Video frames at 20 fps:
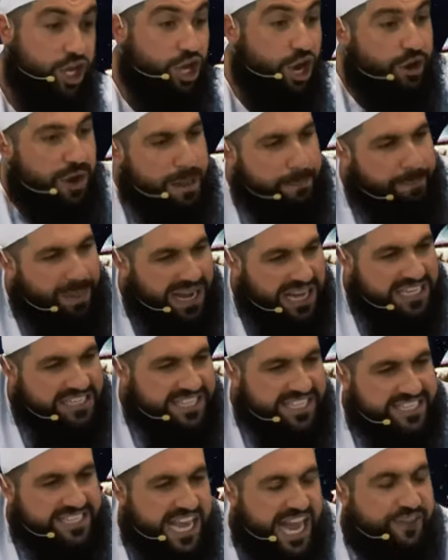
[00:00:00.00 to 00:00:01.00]
Your
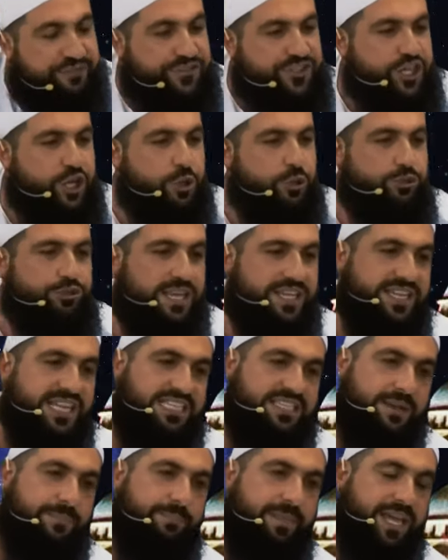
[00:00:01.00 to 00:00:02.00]
ability to have children
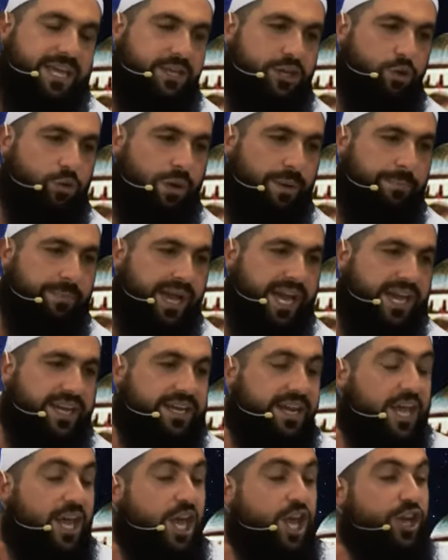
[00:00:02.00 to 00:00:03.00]
doesn't make you a
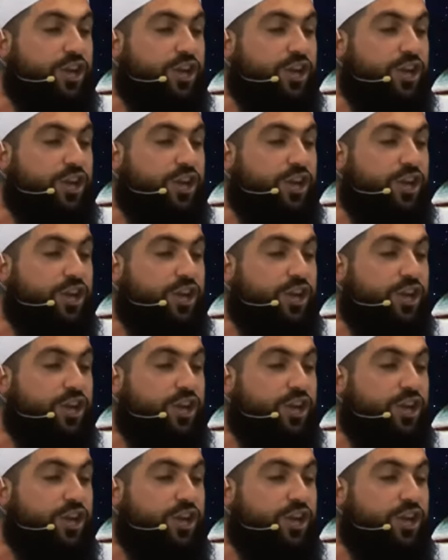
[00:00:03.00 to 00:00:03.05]
man.